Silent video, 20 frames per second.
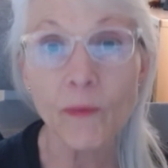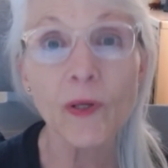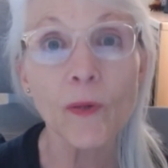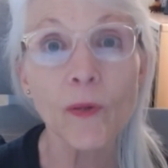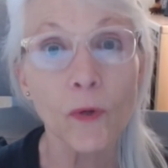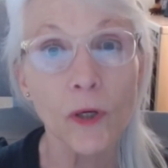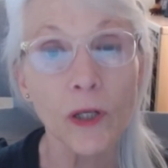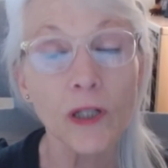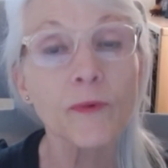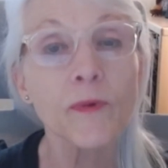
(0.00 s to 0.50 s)
We
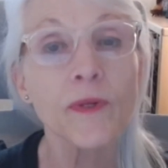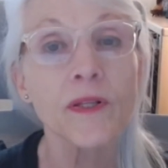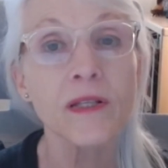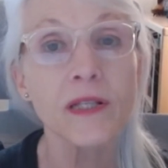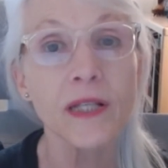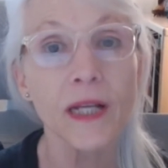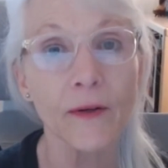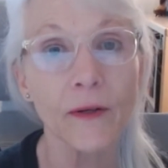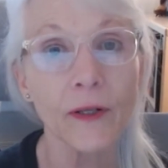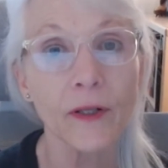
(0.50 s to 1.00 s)
worked with
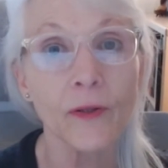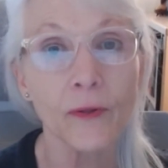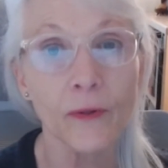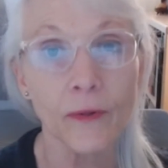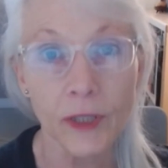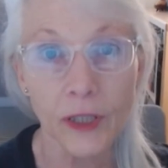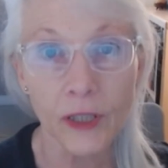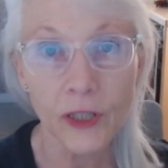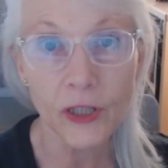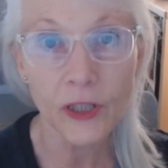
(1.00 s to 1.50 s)
Sarah
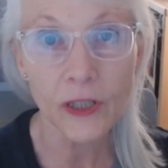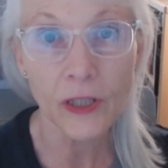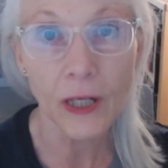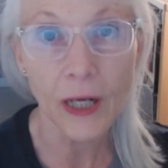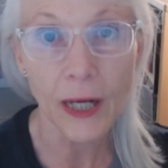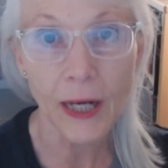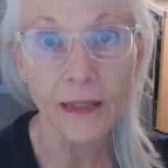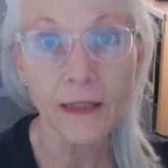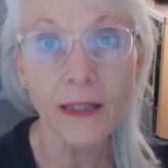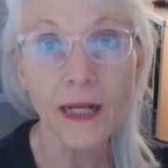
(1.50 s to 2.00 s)
Gulish
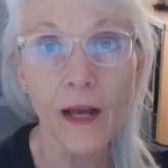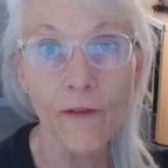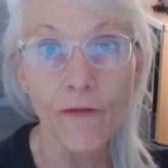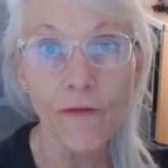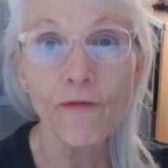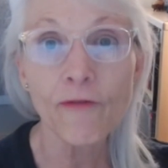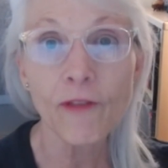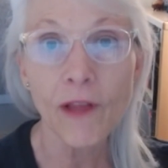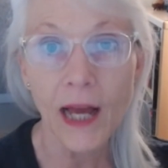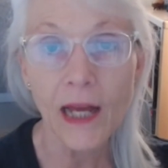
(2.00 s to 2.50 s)
at F
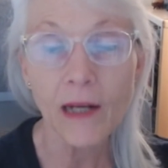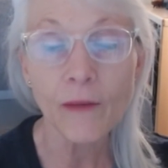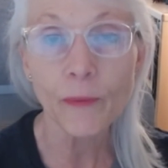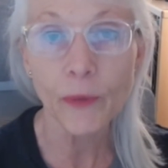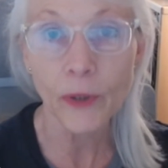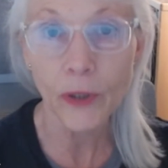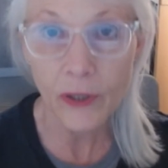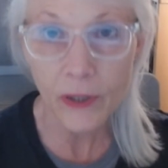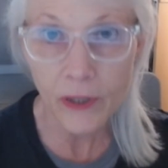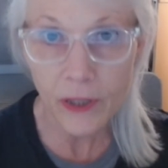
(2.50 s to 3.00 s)
Flat
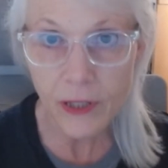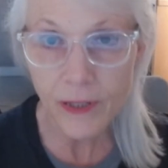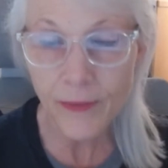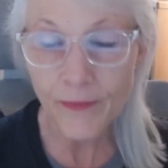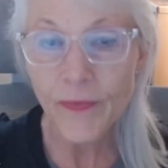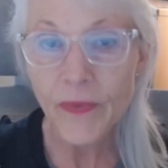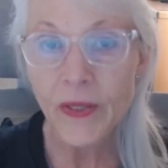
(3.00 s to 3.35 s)
Books,